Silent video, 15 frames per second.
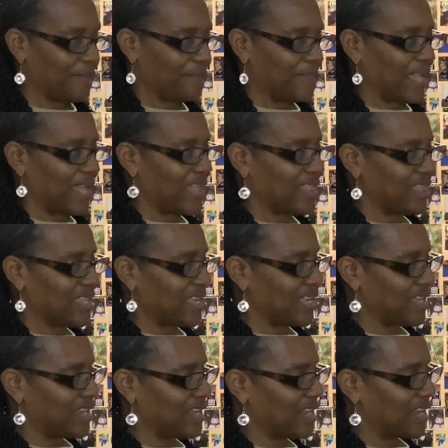And
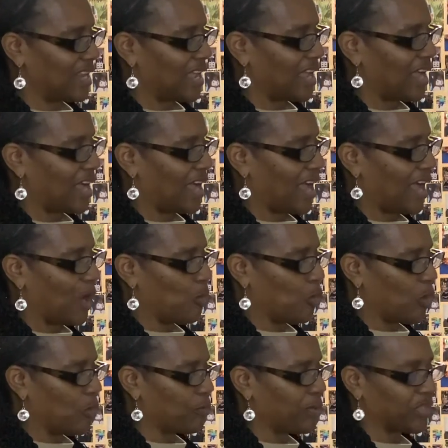then I
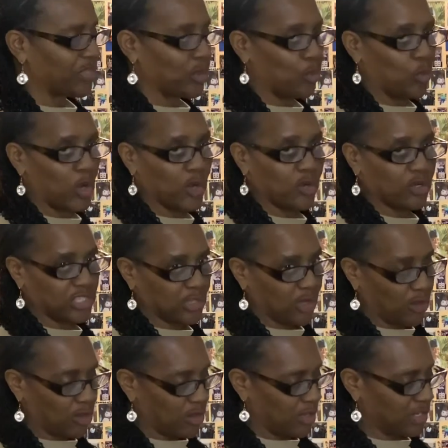won't put the words
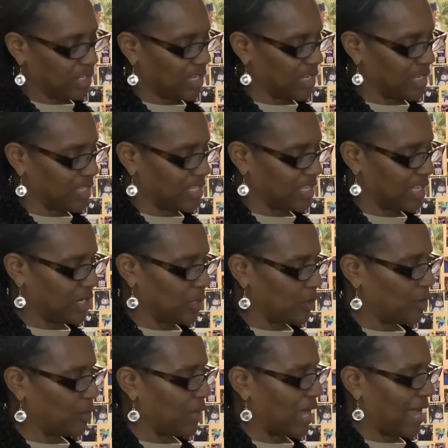on until
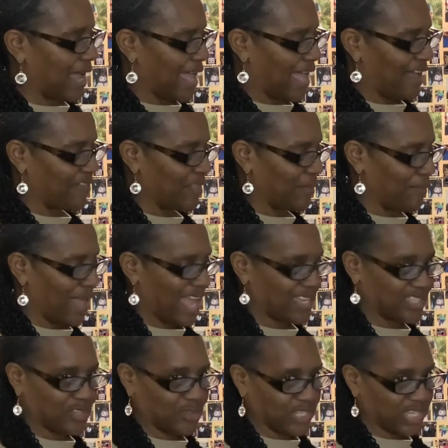I have the
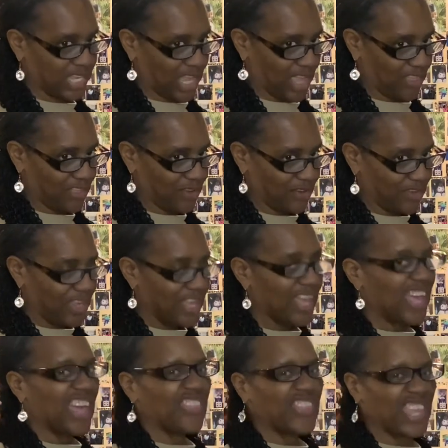master together.
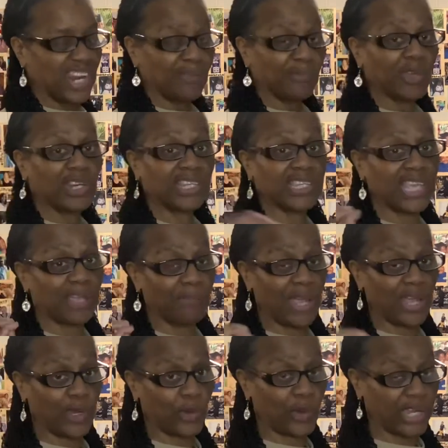Then I'm going to take my
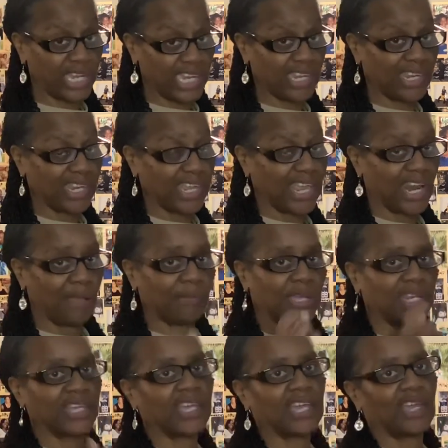Cricut and I'm
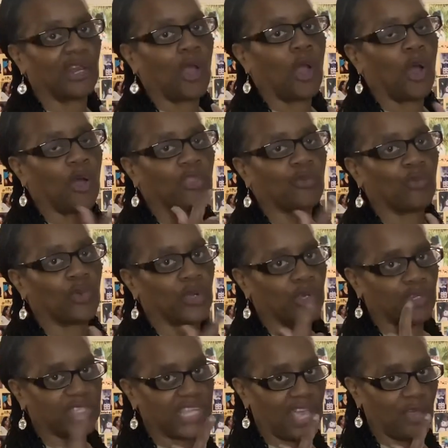going to cut all the
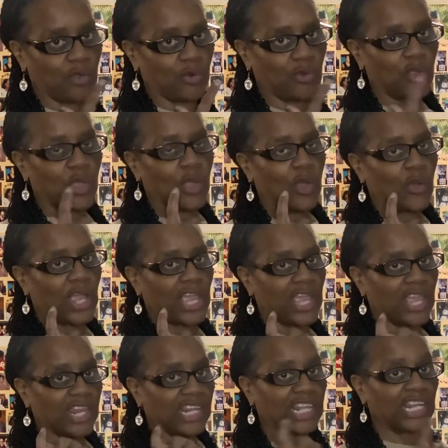words out
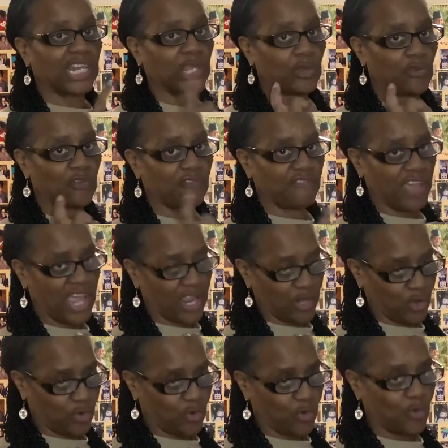in glitter
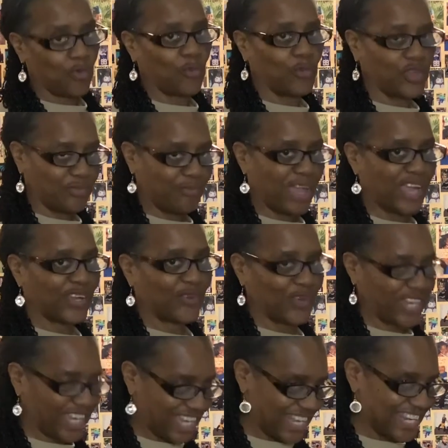vinyl with my
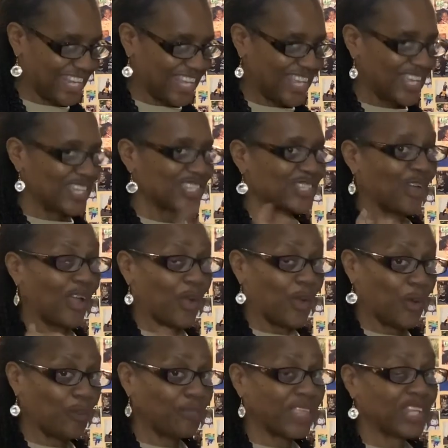Cricut. So I hope
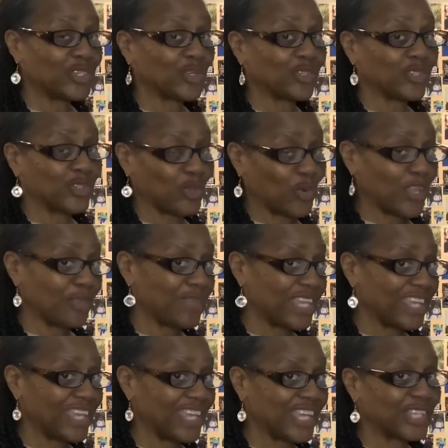that you'll join me
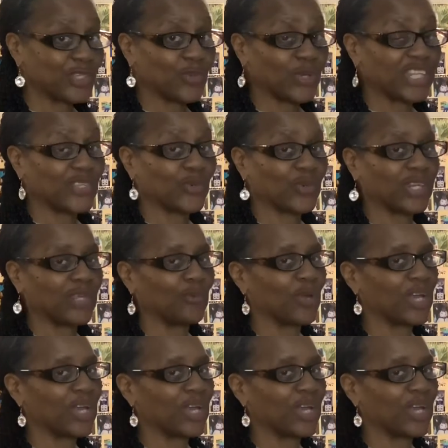in 2021.